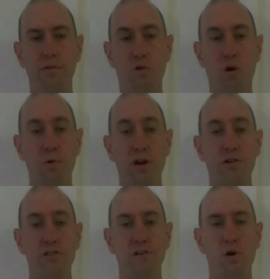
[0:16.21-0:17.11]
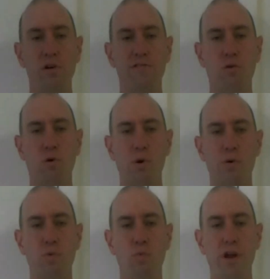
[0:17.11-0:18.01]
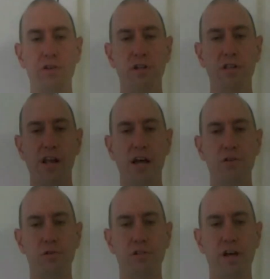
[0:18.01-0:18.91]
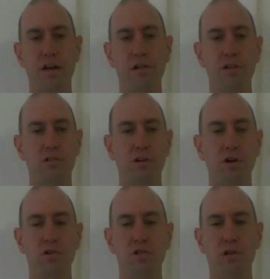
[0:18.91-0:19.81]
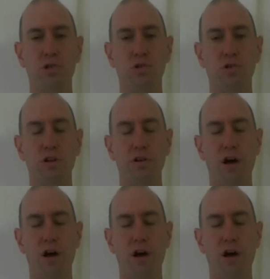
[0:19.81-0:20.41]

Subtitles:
Four more years of going forward with raising the national debt at least another $6 trillion.